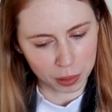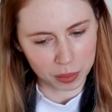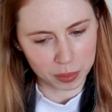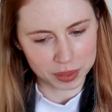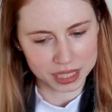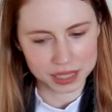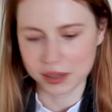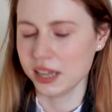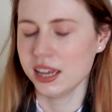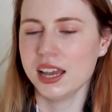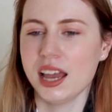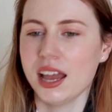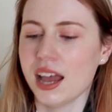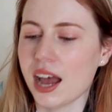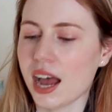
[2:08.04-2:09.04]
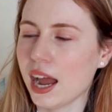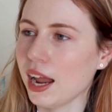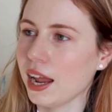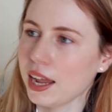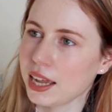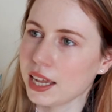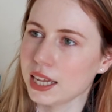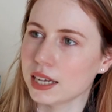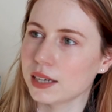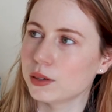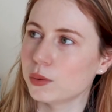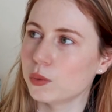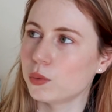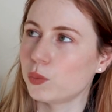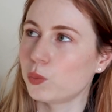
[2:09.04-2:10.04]
probably. I
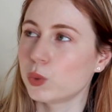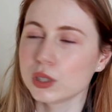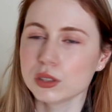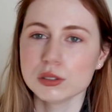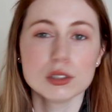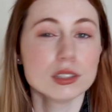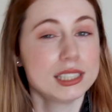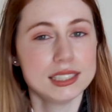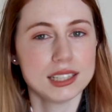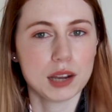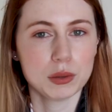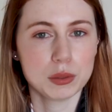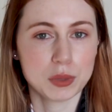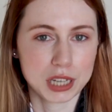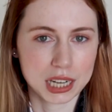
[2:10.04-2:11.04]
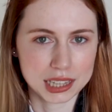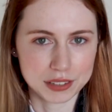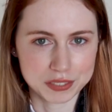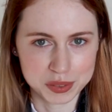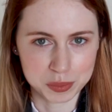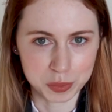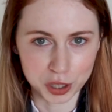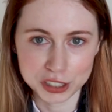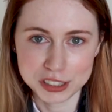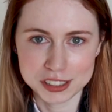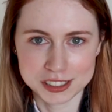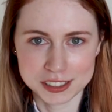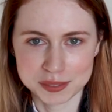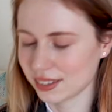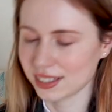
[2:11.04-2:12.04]
will start with what I loved
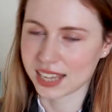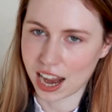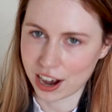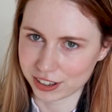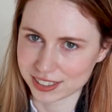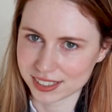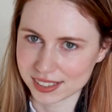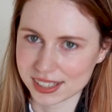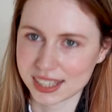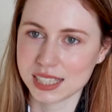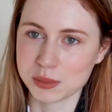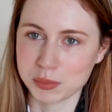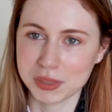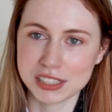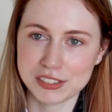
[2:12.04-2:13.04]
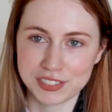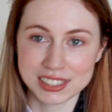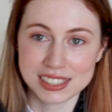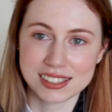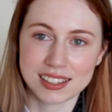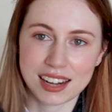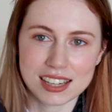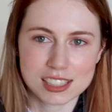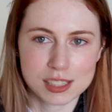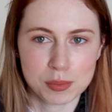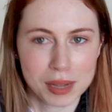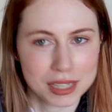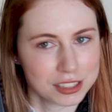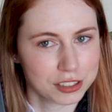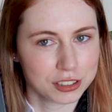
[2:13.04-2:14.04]
most, the characters. These misfits that I just
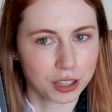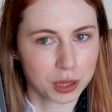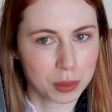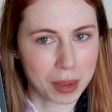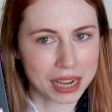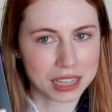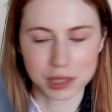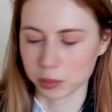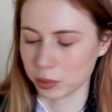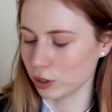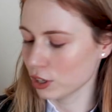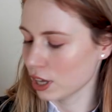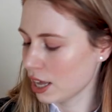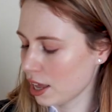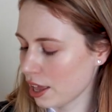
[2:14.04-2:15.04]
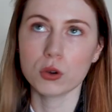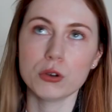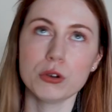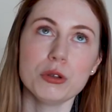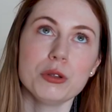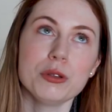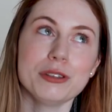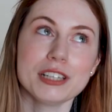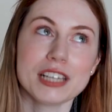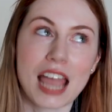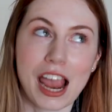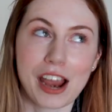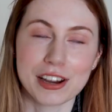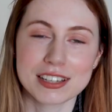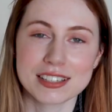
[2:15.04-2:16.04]
mentioned on the back of the book. All the
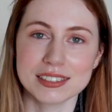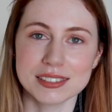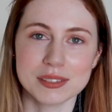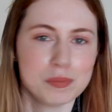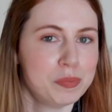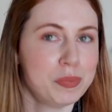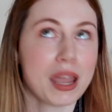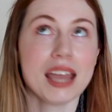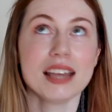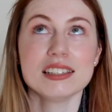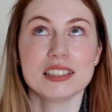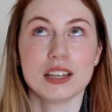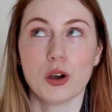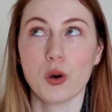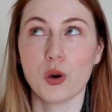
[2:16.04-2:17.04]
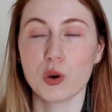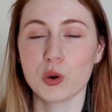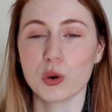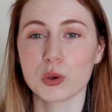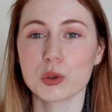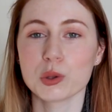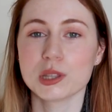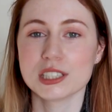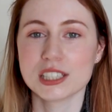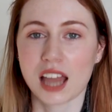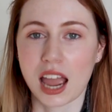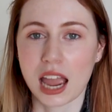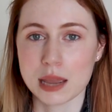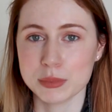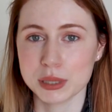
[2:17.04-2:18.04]
characters, banter all the
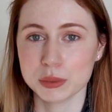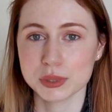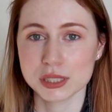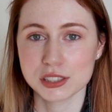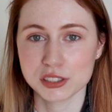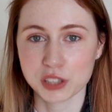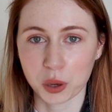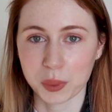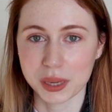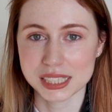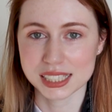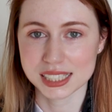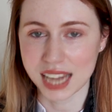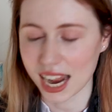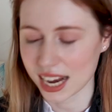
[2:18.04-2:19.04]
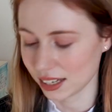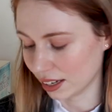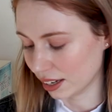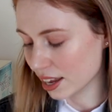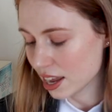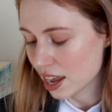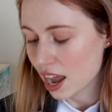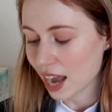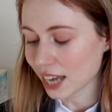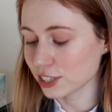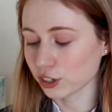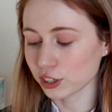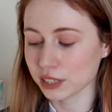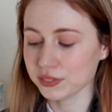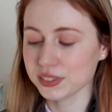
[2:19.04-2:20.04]
time. It was so entertaining. I
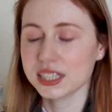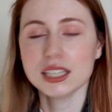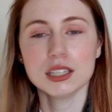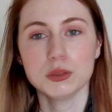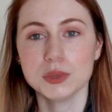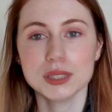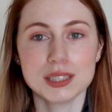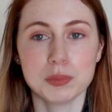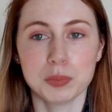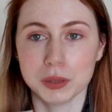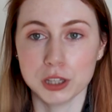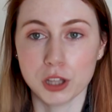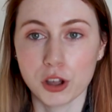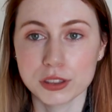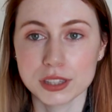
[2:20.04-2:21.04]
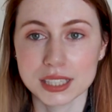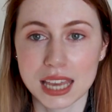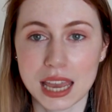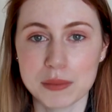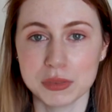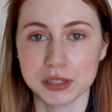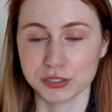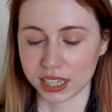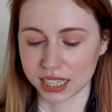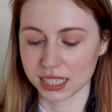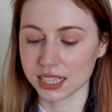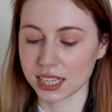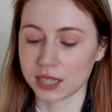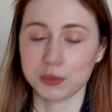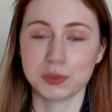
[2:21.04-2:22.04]
don't even think it was the plot that kept me
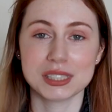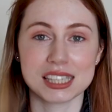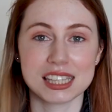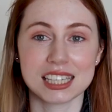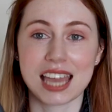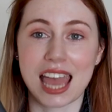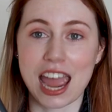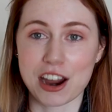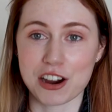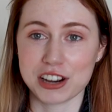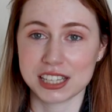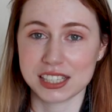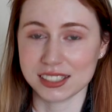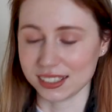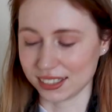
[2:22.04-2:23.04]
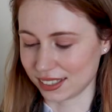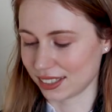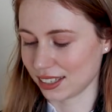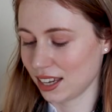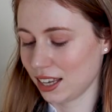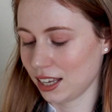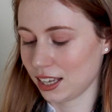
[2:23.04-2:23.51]
reading. It was the characters.